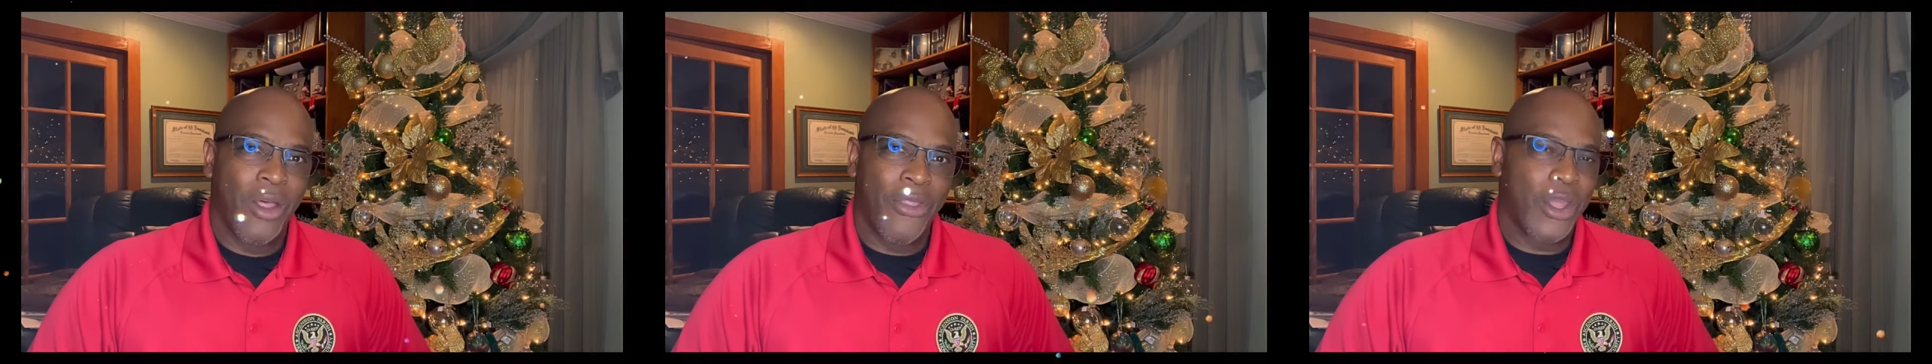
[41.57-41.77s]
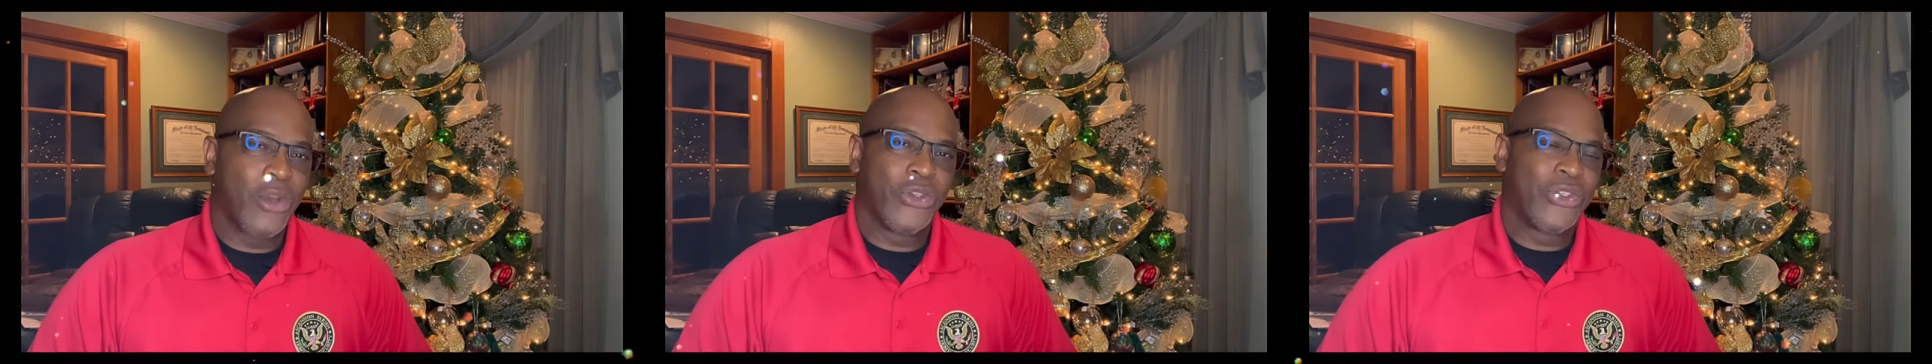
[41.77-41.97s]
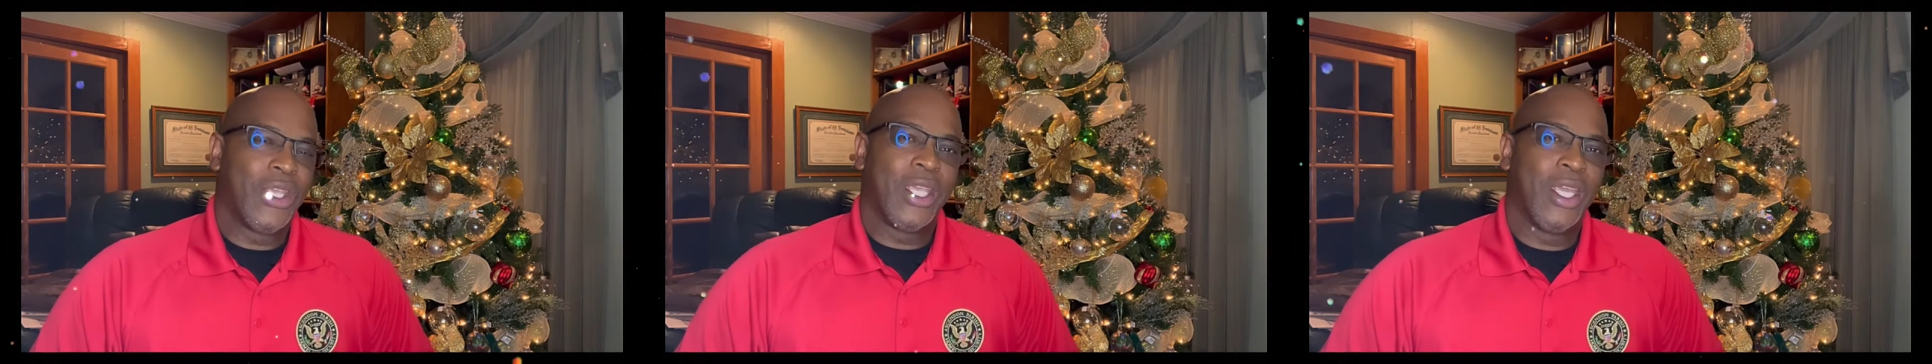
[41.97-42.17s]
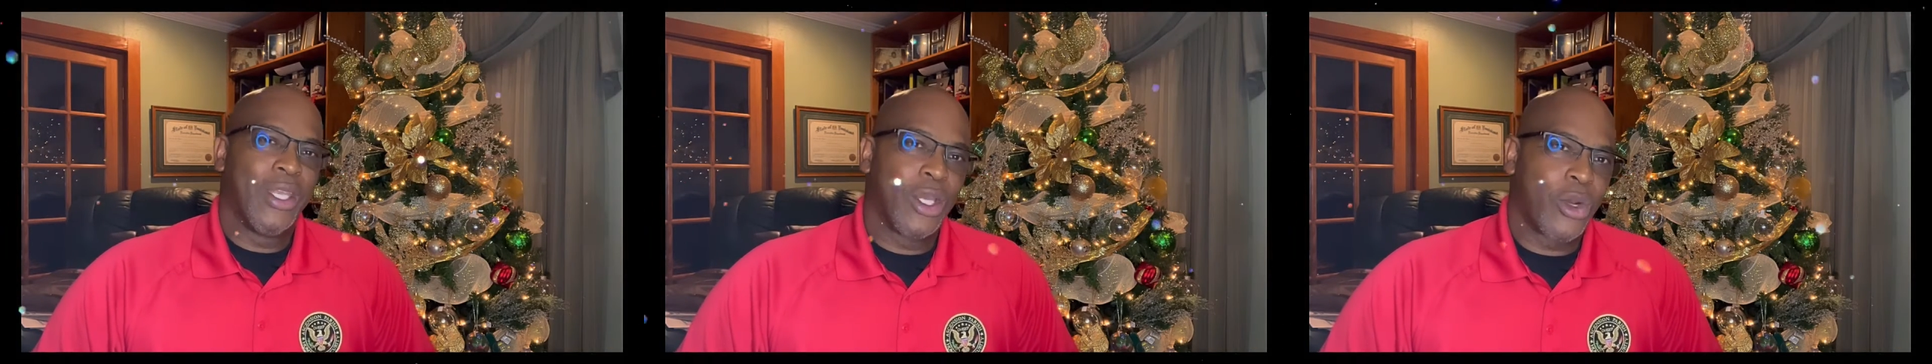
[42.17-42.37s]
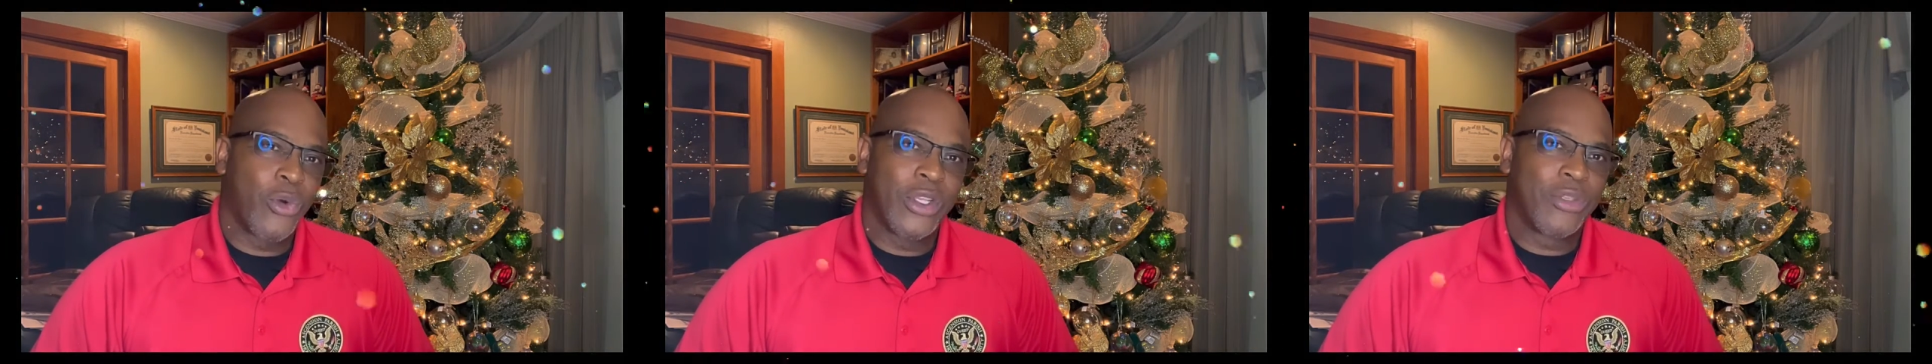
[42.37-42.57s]
they're singing
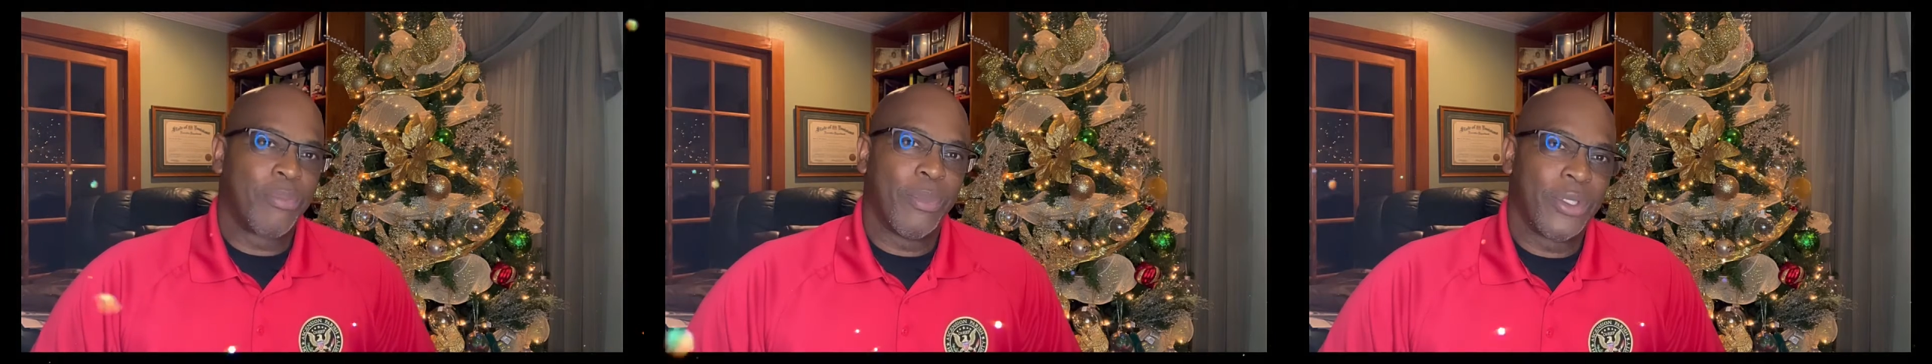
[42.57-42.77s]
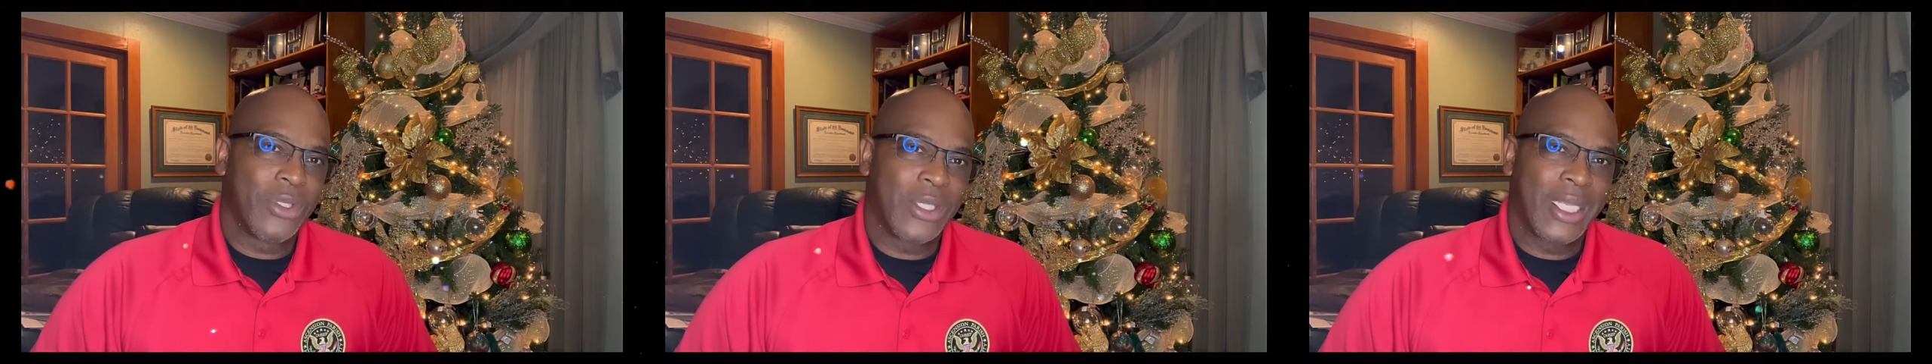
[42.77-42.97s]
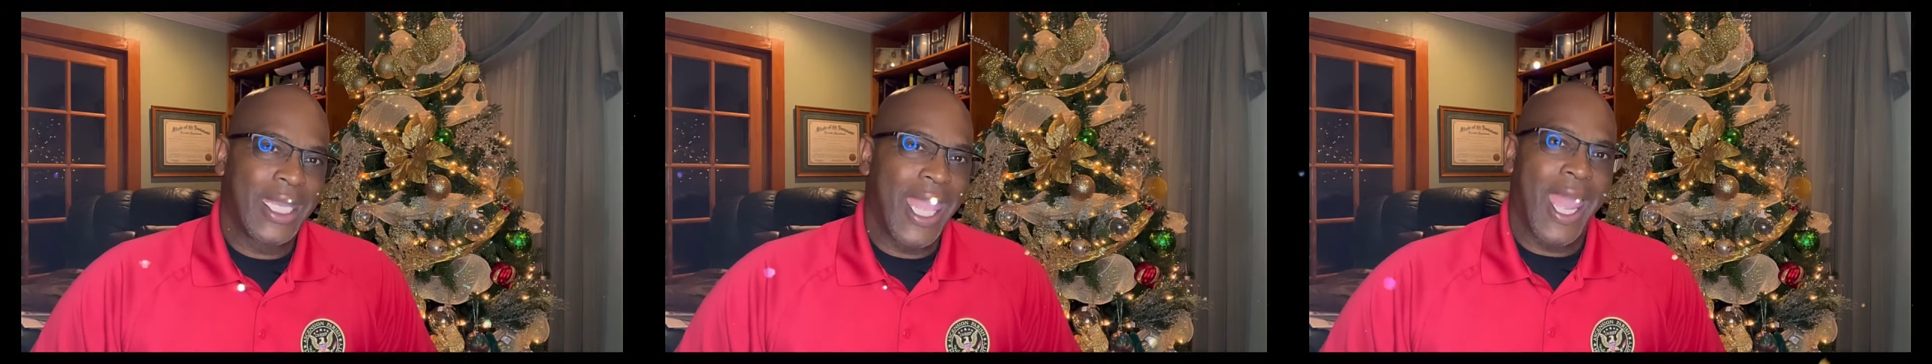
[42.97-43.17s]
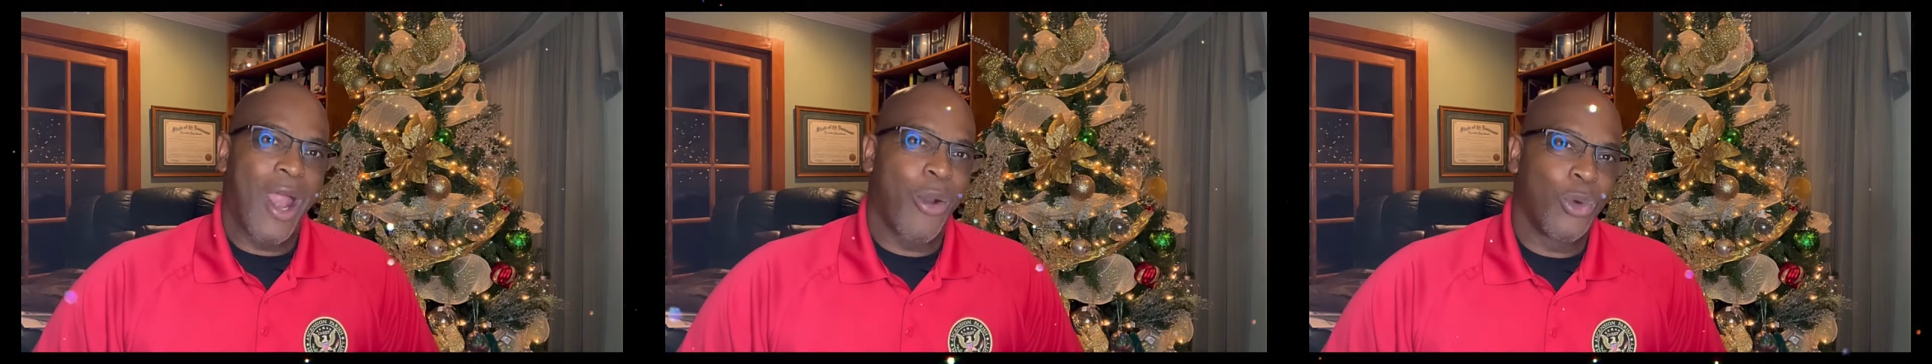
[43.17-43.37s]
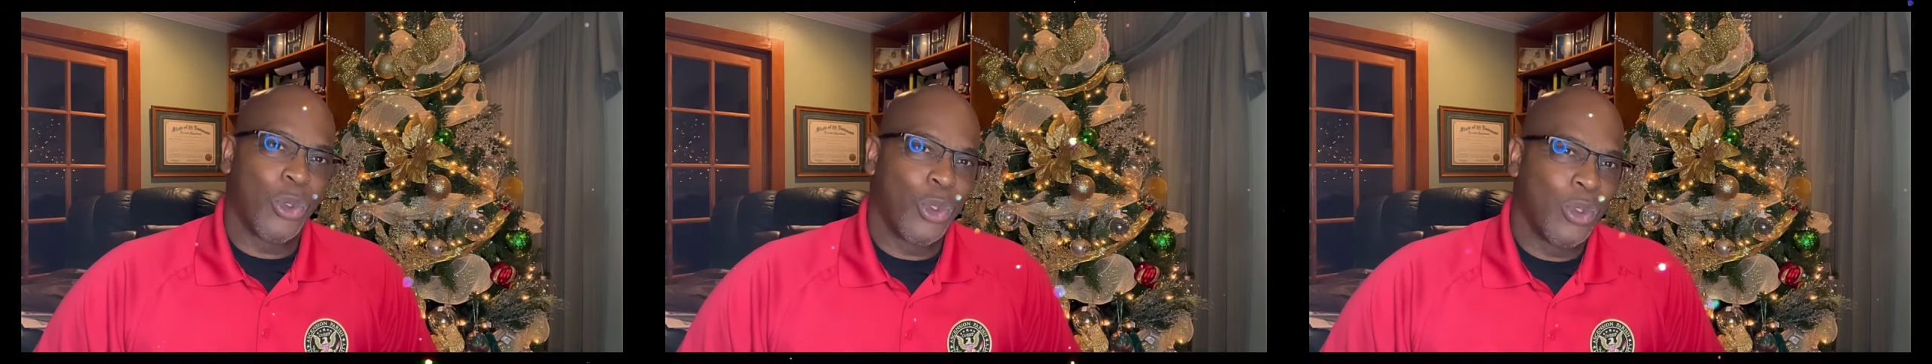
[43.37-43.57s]
the Christmas
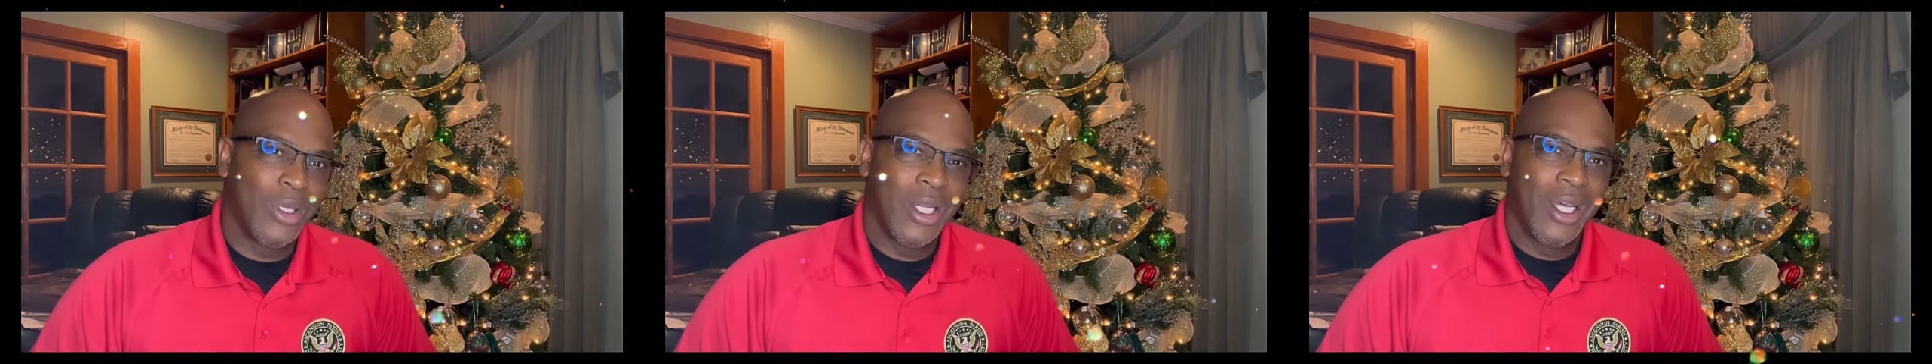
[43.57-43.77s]
carol.